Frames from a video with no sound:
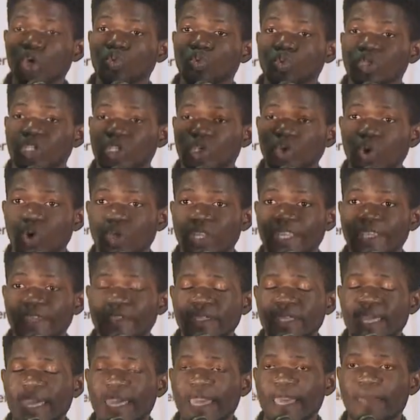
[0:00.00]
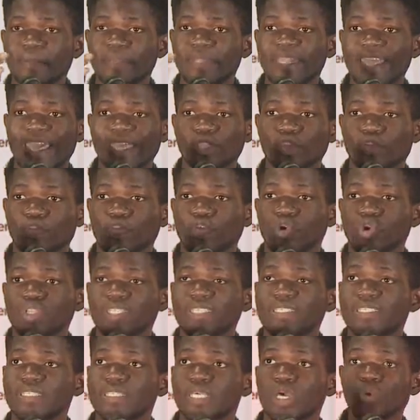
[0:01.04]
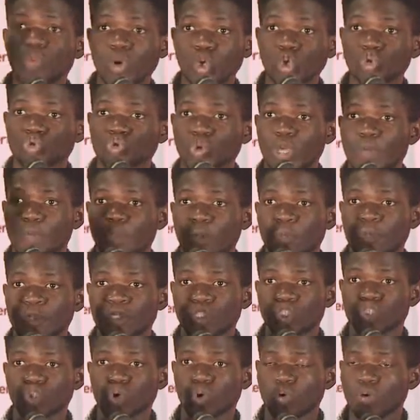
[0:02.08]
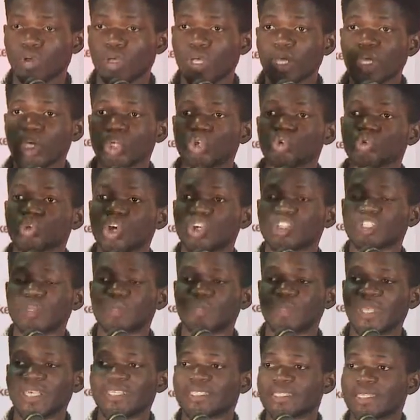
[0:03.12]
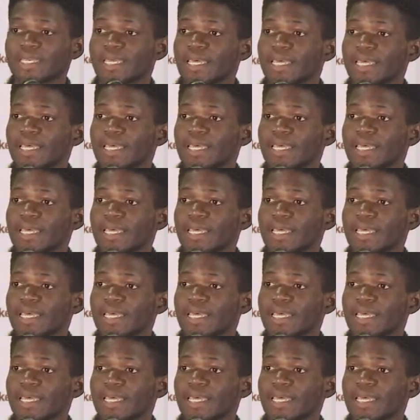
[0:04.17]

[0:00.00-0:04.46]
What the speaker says: The only line of code is when you do a pip install, you just replace